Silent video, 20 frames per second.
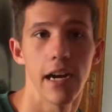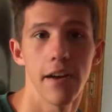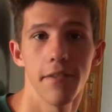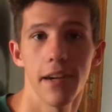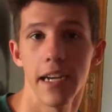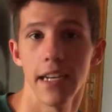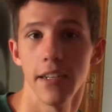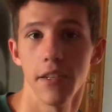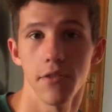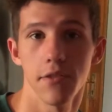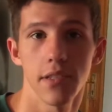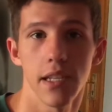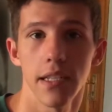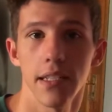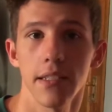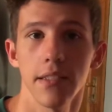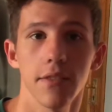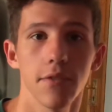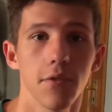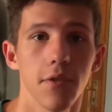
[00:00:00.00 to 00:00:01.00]
I've had no
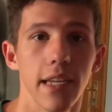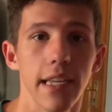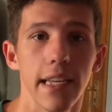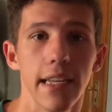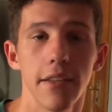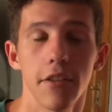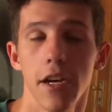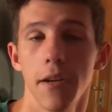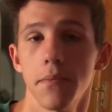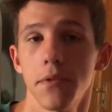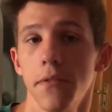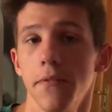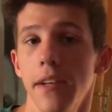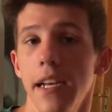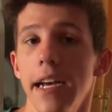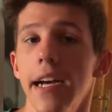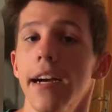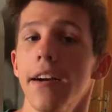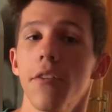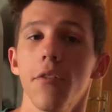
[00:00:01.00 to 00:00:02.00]
stutters or any types of
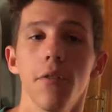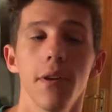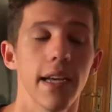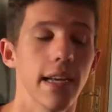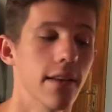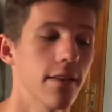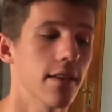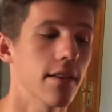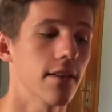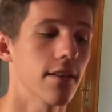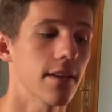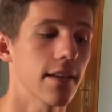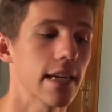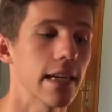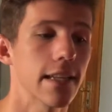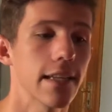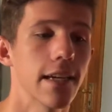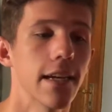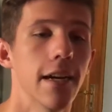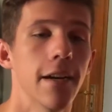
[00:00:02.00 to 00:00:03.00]
lag or anything like
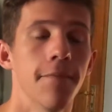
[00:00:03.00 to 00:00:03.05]
that,